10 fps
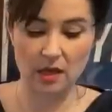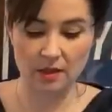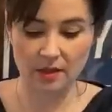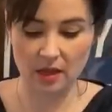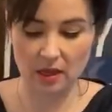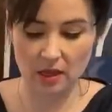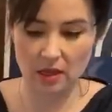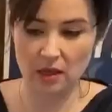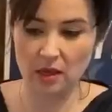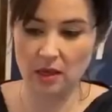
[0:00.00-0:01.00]

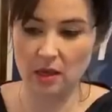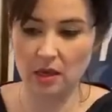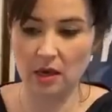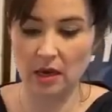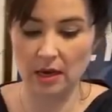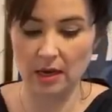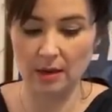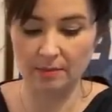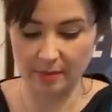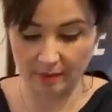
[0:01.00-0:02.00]
the,
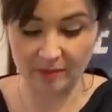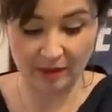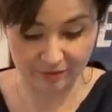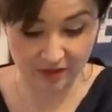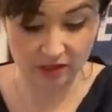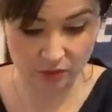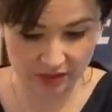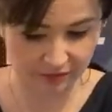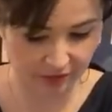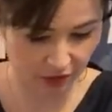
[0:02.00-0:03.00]
um, but yeah, for this we
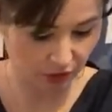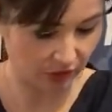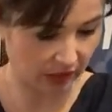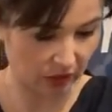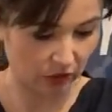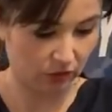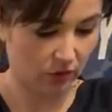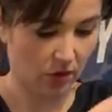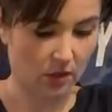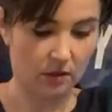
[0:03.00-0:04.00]
definitely do need to,
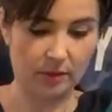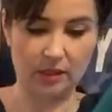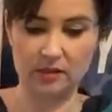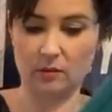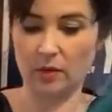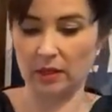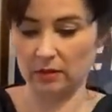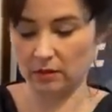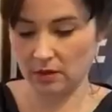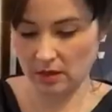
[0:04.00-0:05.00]
because it
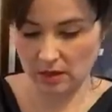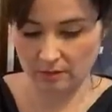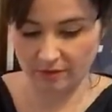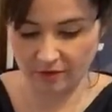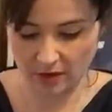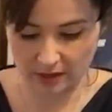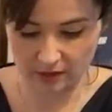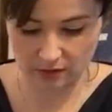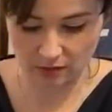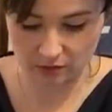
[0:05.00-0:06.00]
will um, fray.
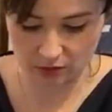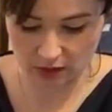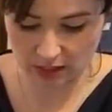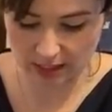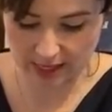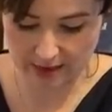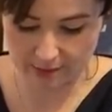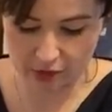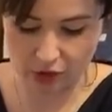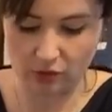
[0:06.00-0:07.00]
So I'm just gonna get
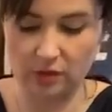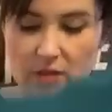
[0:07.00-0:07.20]
my shoulder